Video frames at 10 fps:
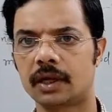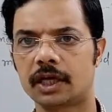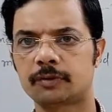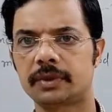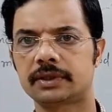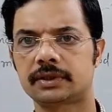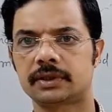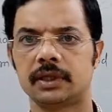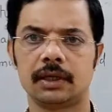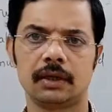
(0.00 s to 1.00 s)

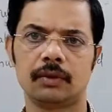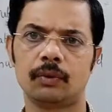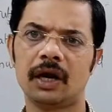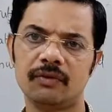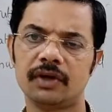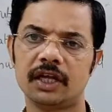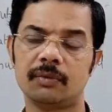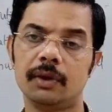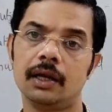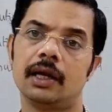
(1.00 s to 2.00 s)
Express one
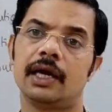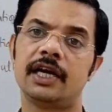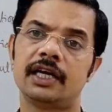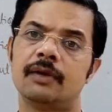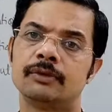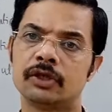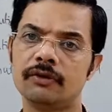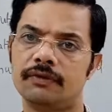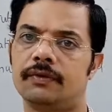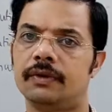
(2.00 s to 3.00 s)
variable in terms
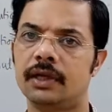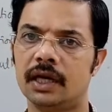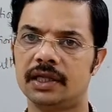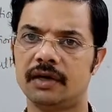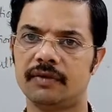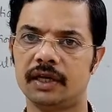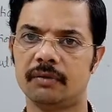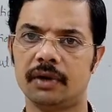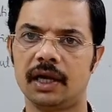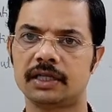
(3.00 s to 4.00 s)
of the other
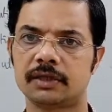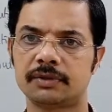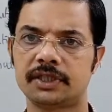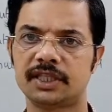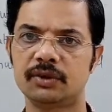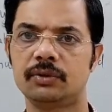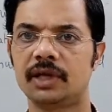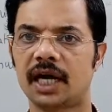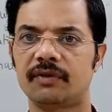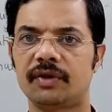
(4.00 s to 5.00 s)
variable and substitute
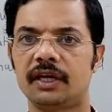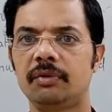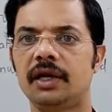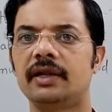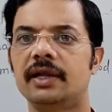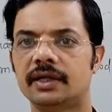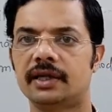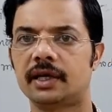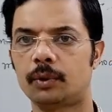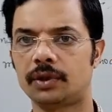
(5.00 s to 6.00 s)
that variable in the other
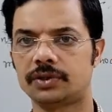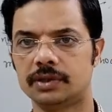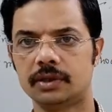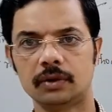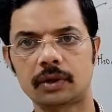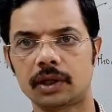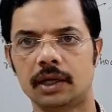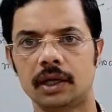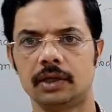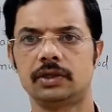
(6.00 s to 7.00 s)
equation. Okay,
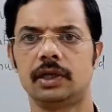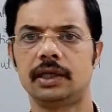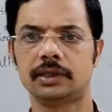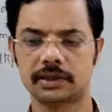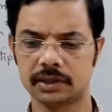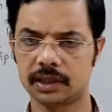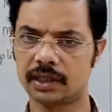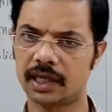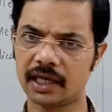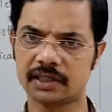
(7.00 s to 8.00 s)
so let us
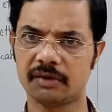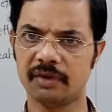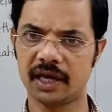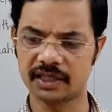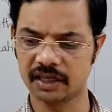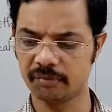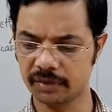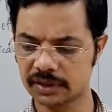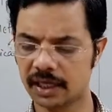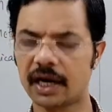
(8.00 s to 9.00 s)
take some
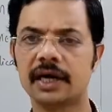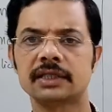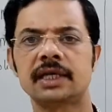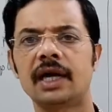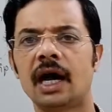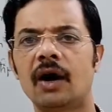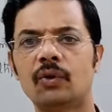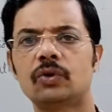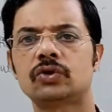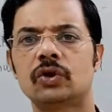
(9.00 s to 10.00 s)
examples and understand
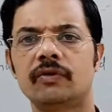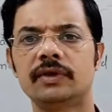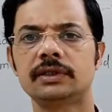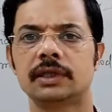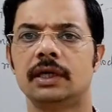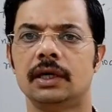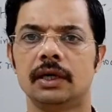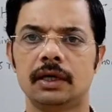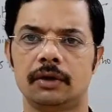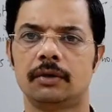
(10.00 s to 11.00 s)
how to solve this
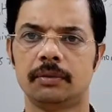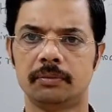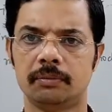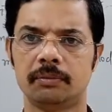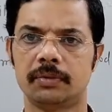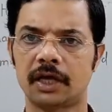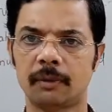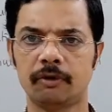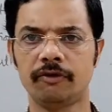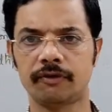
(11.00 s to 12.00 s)

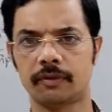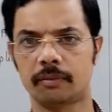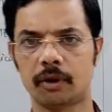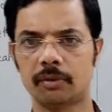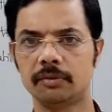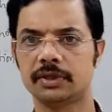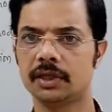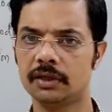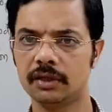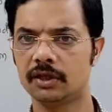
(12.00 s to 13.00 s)
type of problems
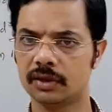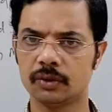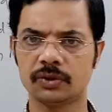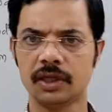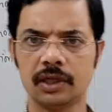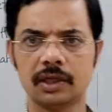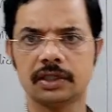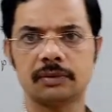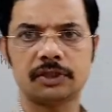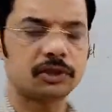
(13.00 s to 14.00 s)
in using
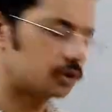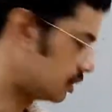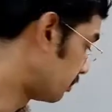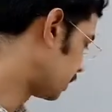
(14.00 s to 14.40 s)
substitution